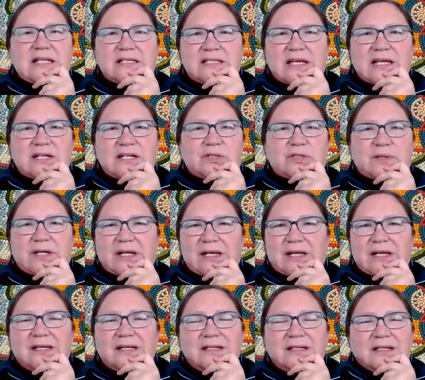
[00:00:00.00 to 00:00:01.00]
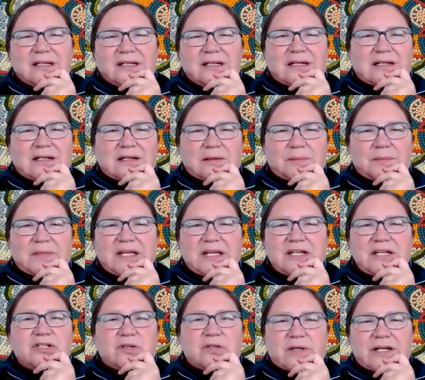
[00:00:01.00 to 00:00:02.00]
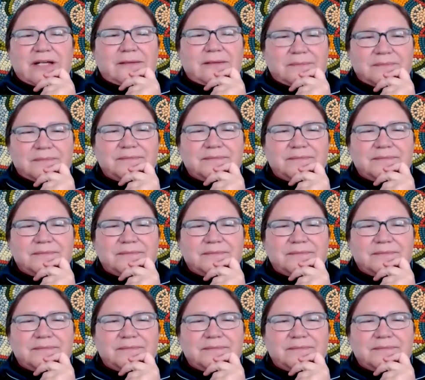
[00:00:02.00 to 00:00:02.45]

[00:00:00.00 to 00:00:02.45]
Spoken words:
century history?